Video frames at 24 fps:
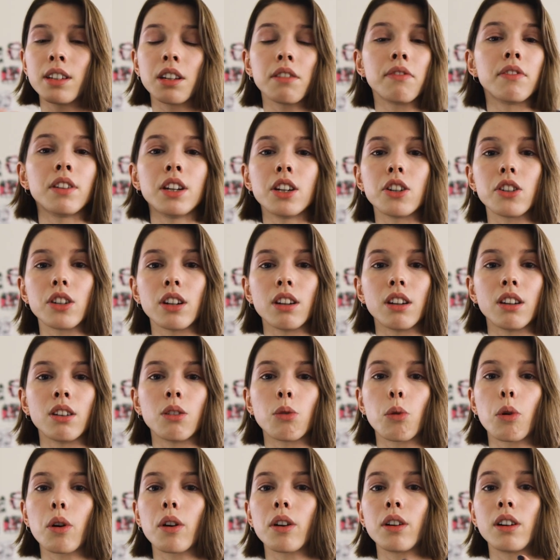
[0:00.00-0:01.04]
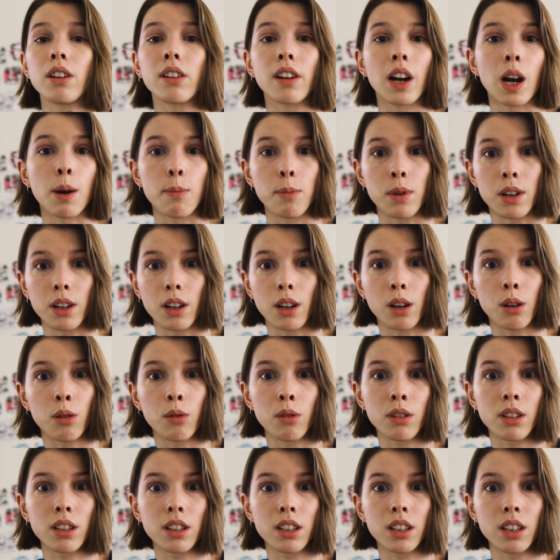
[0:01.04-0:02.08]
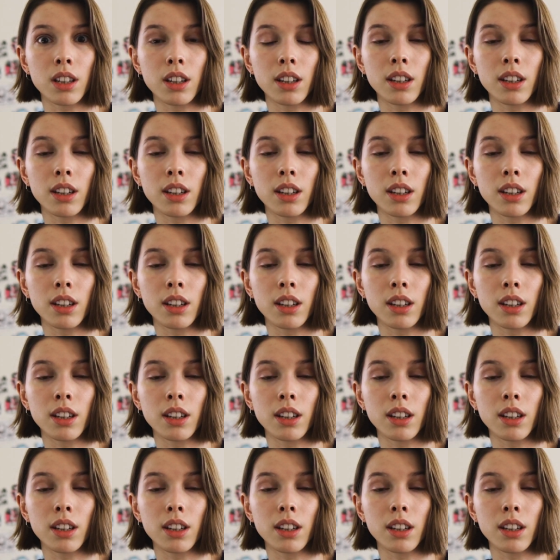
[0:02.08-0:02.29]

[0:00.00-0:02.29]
definition, or grammar notes.